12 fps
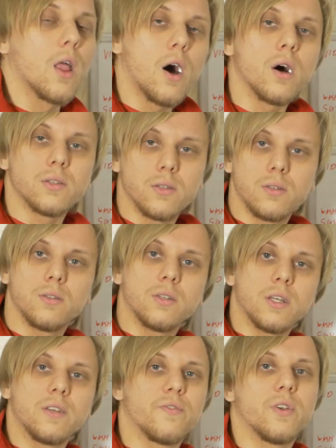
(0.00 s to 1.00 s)
laws,
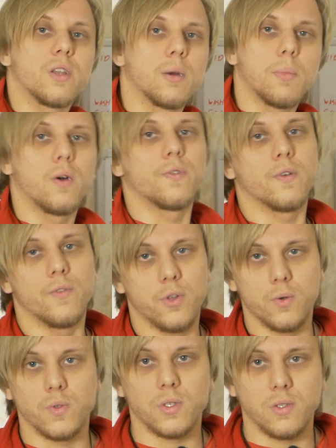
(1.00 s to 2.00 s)
infinite amount of
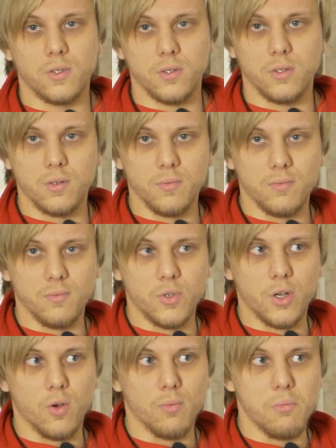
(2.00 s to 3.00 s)
those to,
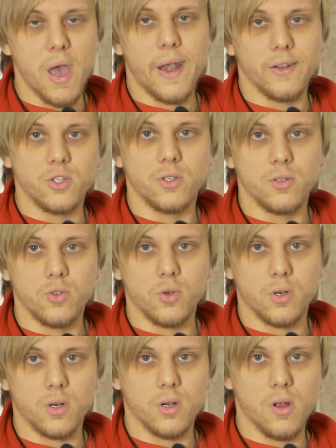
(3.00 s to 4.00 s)
manage
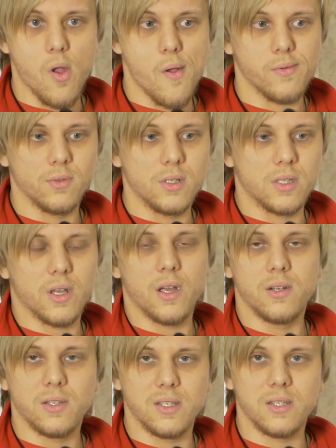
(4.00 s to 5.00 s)
your
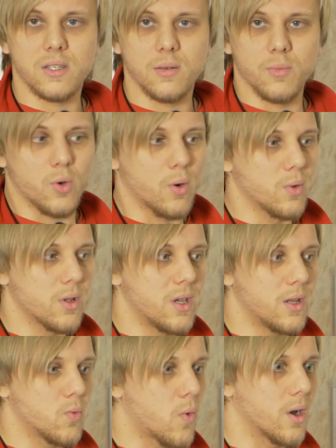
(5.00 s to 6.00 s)
entire system. You only
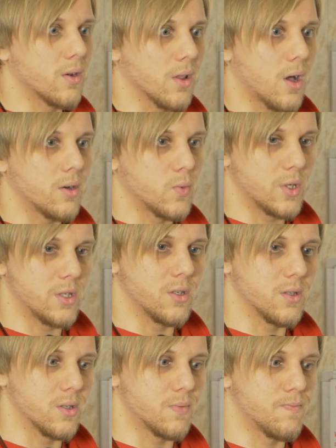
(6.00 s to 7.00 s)
need one law, which
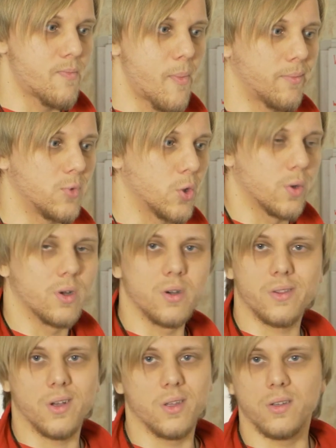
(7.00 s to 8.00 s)
is don't
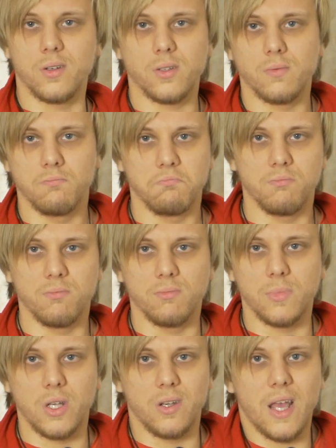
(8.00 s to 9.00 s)
hurt others.
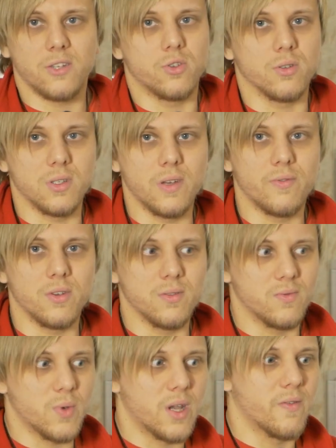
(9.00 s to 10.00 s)
And naturally,
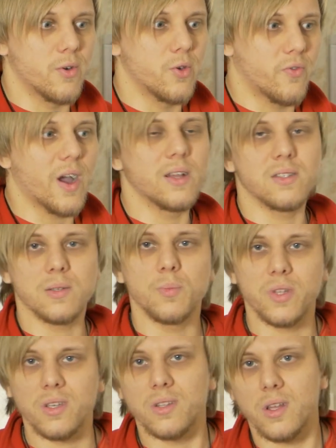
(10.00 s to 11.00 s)
whenever you find
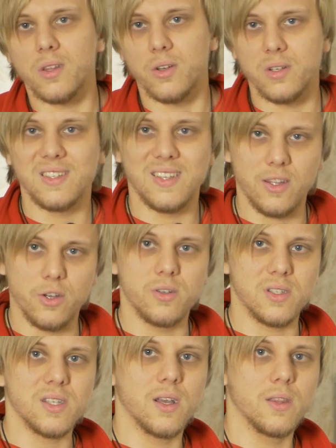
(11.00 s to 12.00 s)
something that hurts